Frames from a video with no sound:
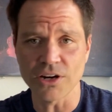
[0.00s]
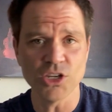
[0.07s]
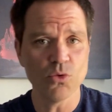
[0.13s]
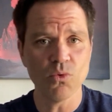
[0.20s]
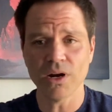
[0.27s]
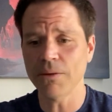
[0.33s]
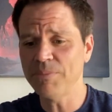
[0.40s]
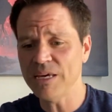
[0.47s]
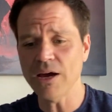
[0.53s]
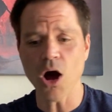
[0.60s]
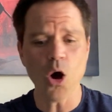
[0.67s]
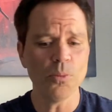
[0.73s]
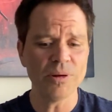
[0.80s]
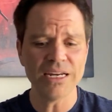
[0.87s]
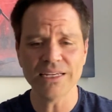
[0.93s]
You want to be
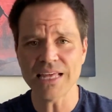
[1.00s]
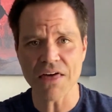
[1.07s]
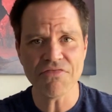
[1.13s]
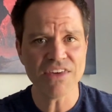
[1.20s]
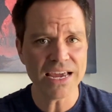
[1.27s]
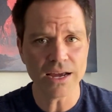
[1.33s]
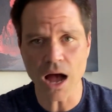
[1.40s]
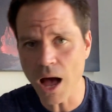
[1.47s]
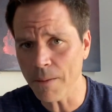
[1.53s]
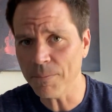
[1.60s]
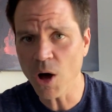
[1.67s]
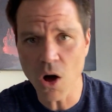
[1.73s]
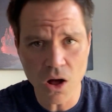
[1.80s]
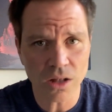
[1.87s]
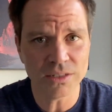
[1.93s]
opening that thing up
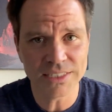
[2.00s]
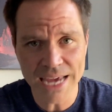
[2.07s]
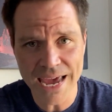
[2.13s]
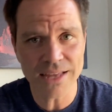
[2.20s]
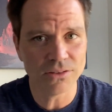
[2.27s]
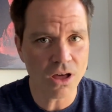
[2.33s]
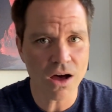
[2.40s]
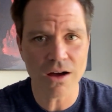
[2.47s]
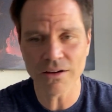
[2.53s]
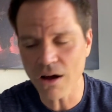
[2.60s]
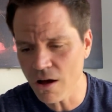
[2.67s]
all day long,